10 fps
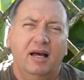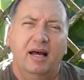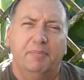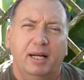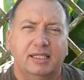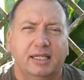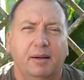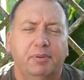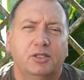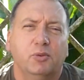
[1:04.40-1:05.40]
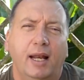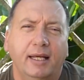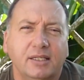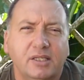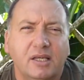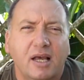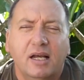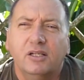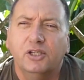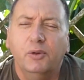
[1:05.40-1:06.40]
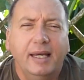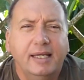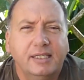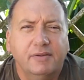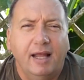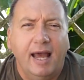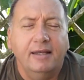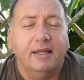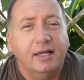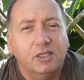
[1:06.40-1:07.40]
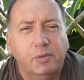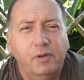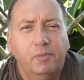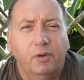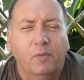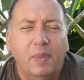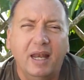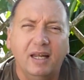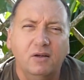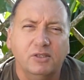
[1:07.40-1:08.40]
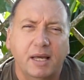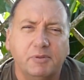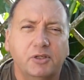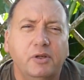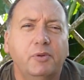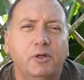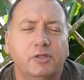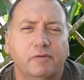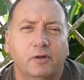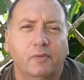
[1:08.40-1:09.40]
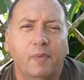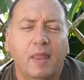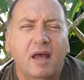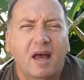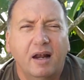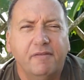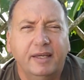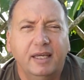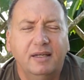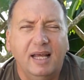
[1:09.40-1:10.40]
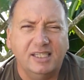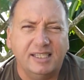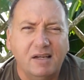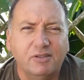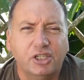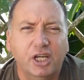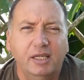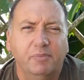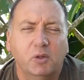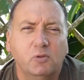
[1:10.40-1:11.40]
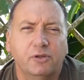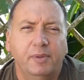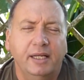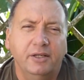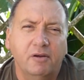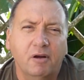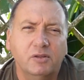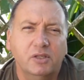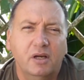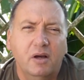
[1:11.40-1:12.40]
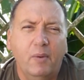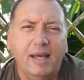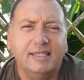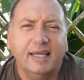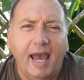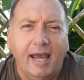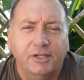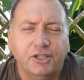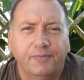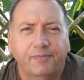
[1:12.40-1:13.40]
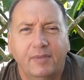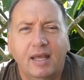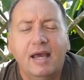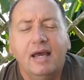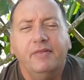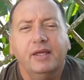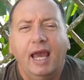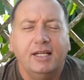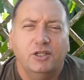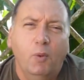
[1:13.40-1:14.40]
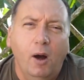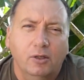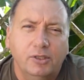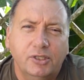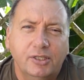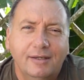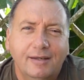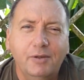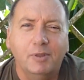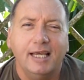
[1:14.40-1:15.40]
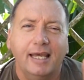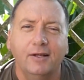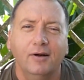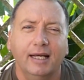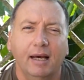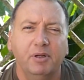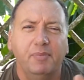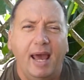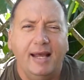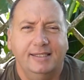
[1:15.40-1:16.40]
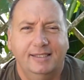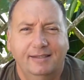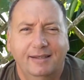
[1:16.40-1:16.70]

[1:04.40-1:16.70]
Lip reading: plus a couple of dwellings, 2 acres of land and a swimming pool, and it looked absolutely beautiful. And I'm thinking, that sounds cheap, €250,000, where's the catch? The catch was, you were taking on a couple of pets.